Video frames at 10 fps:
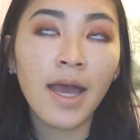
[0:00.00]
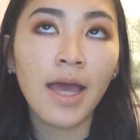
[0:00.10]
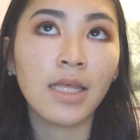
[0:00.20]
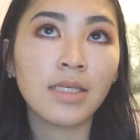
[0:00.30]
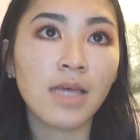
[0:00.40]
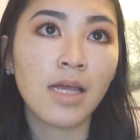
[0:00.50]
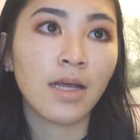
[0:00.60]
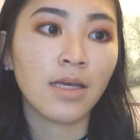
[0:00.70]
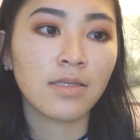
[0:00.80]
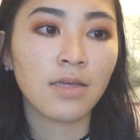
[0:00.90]
and it said
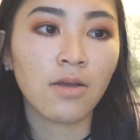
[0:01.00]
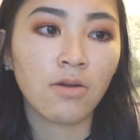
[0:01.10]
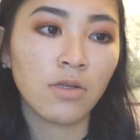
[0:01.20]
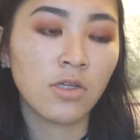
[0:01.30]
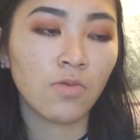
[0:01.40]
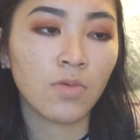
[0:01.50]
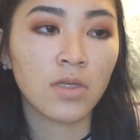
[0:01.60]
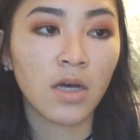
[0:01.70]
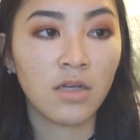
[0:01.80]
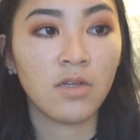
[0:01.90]
like psychology was
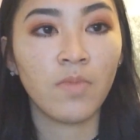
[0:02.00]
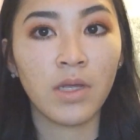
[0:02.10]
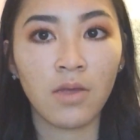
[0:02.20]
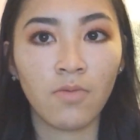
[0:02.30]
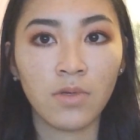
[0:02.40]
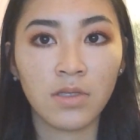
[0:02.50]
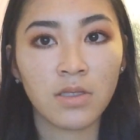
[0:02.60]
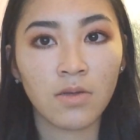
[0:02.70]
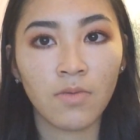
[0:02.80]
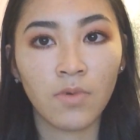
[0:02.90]
harder but it
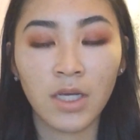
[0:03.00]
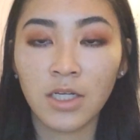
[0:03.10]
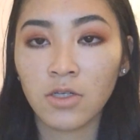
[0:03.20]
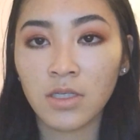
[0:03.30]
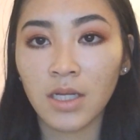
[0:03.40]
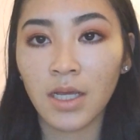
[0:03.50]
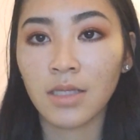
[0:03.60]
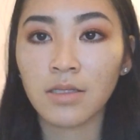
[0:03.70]
was more interesting,